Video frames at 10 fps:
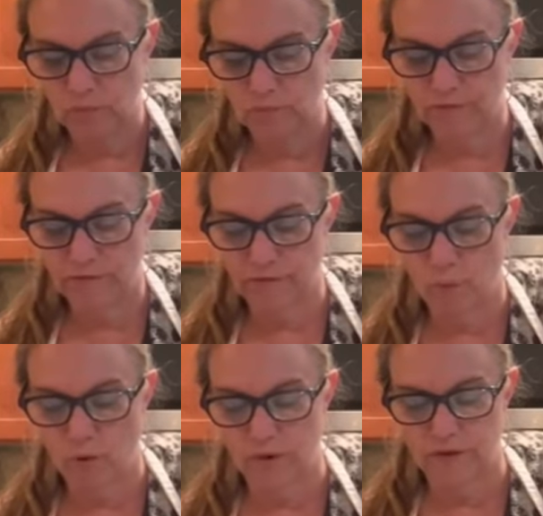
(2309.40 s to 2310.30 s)

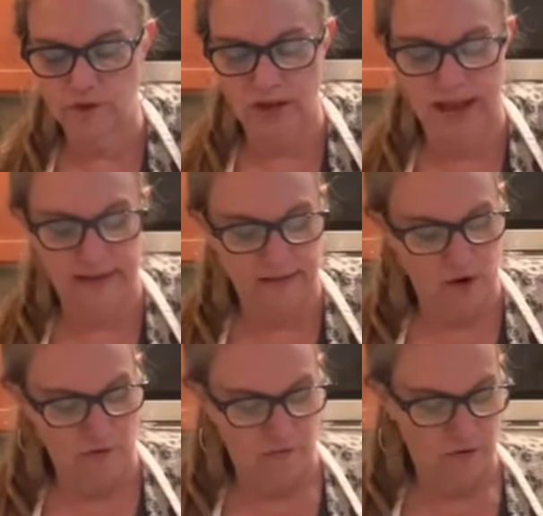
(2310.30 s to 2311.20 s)
before the chat is
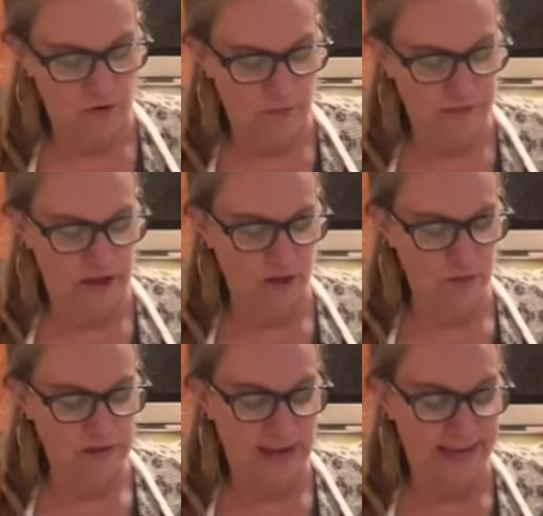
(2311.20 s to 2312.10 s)
over, without you
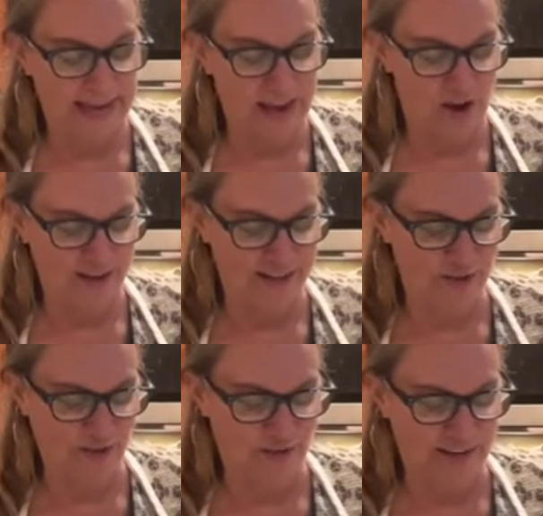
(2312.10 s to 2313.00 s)
hanging out
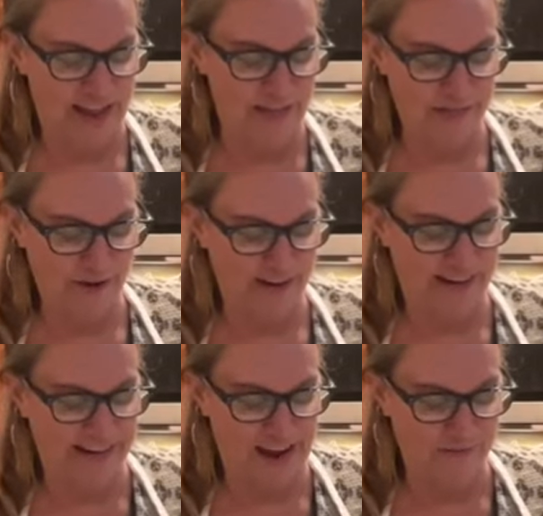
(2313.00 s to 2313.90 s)
until
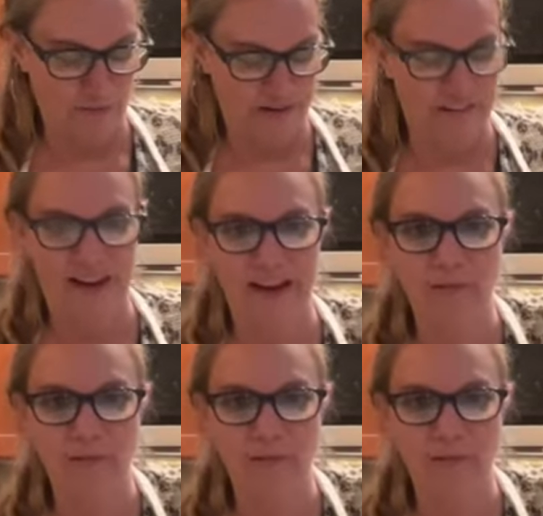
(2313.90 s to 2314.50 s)
9:30, 9:45,